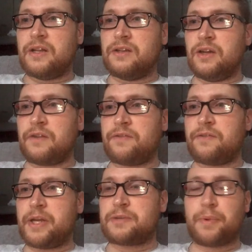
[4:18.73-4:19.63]
Look for
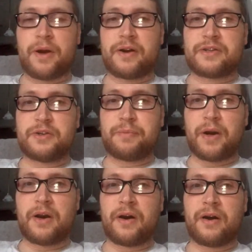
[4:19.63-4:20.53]
Pittsburgh to
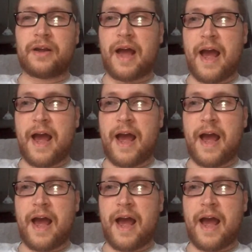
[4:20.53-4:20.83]
put it on a